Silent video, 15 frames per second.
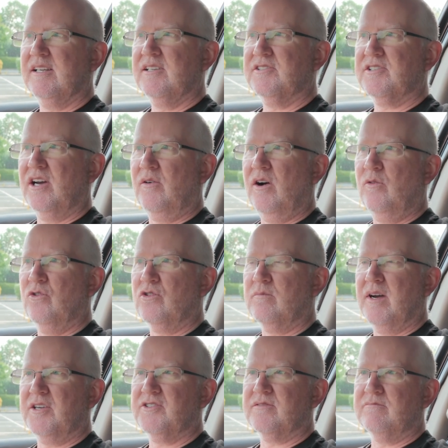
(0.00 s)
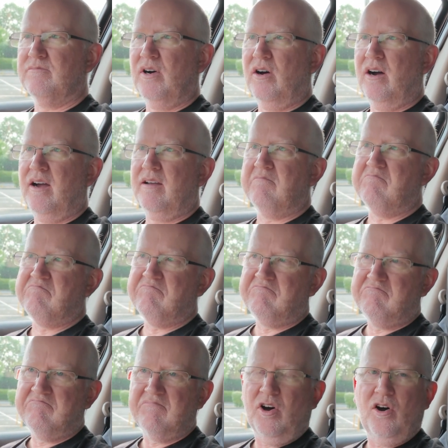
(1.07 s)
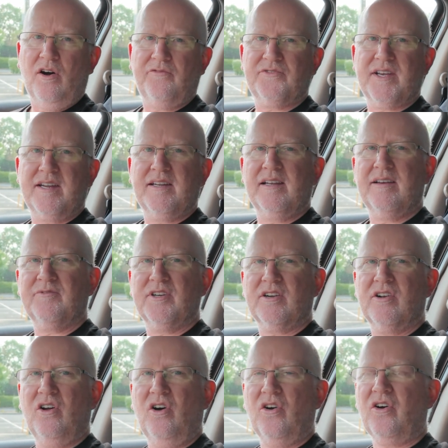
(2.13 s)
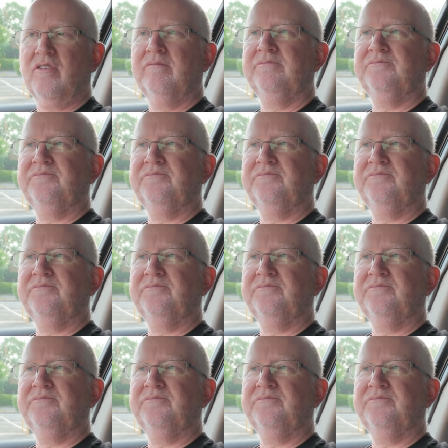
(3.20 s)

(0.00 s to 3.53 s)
so I would imagine by 10, 11 o'clock